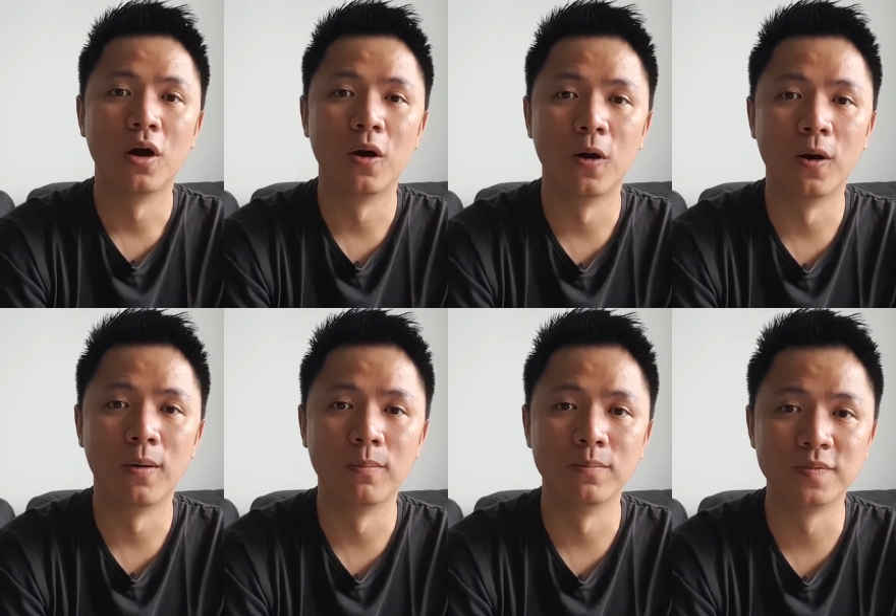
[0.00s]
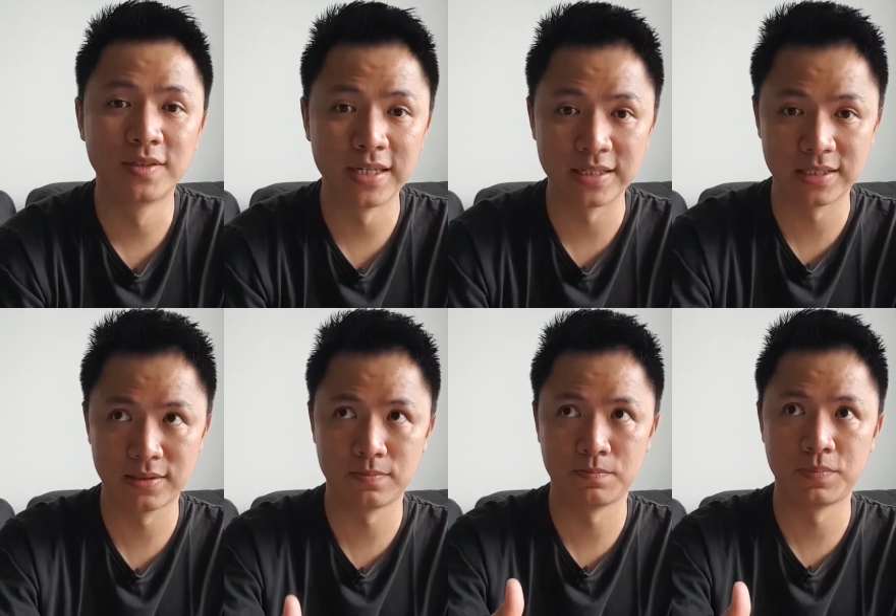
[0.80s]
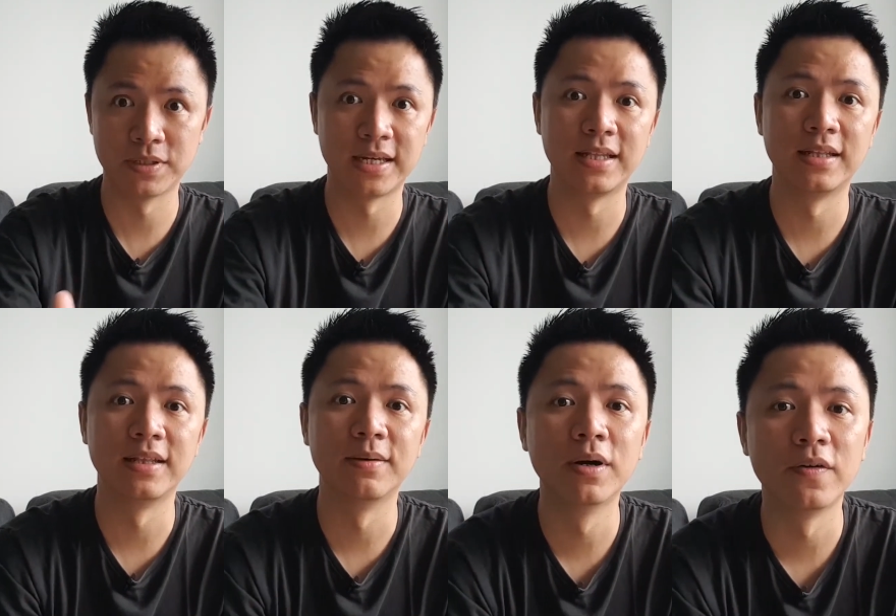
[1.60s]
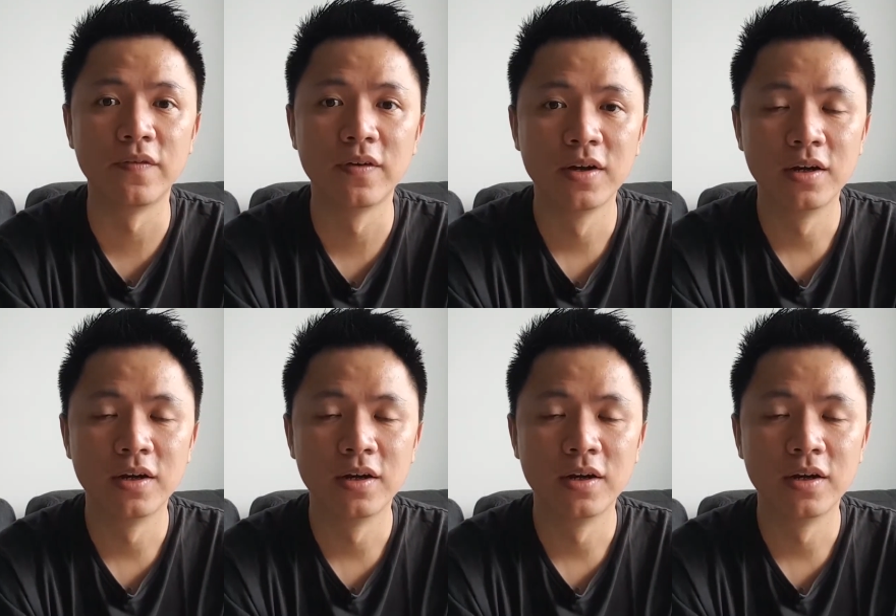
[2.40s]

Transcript: 6% and above.